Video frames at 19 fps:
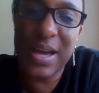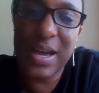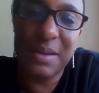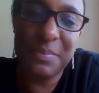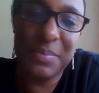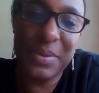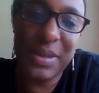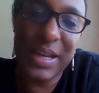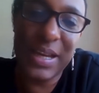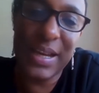
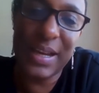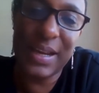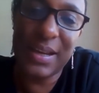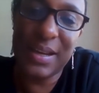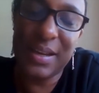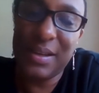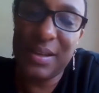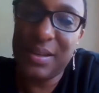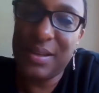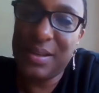up, like,
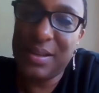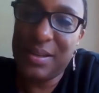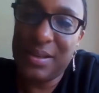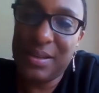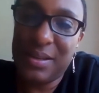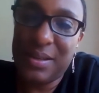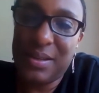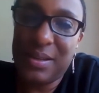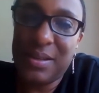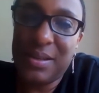
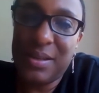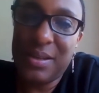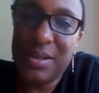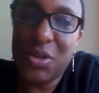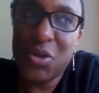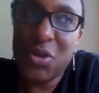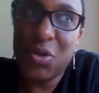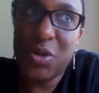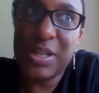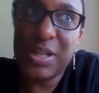
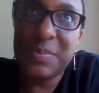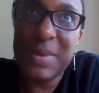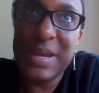because